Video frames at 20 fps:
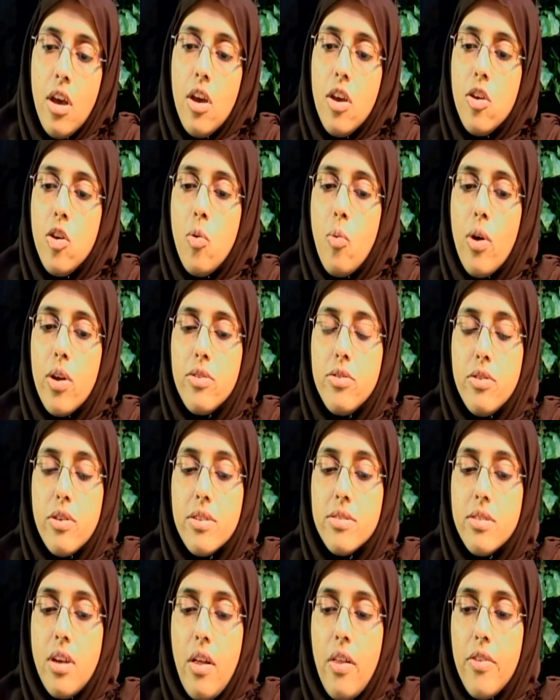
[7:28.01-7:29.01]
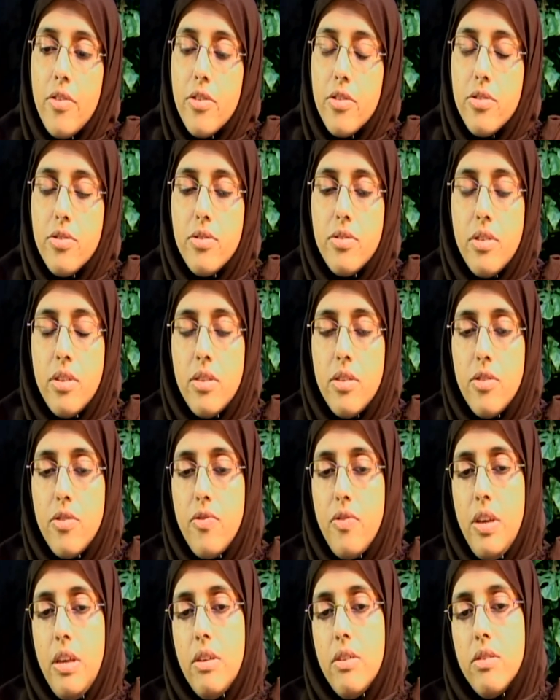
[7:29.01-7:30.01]
you want to excel in this
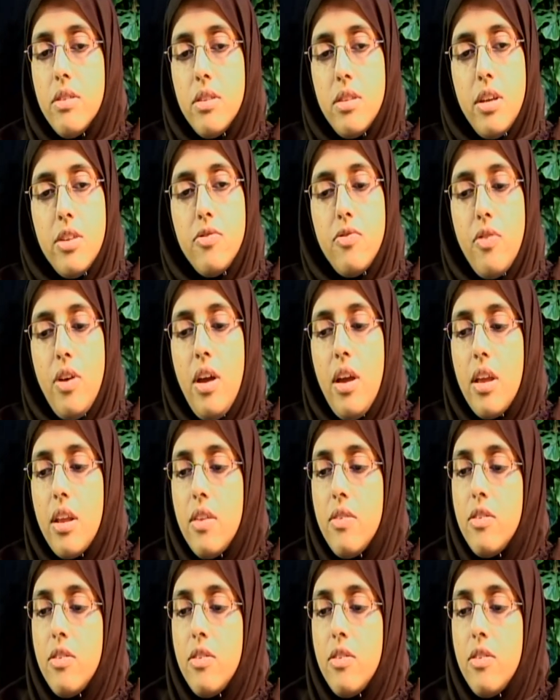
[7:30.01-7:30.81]
field, then that's fine.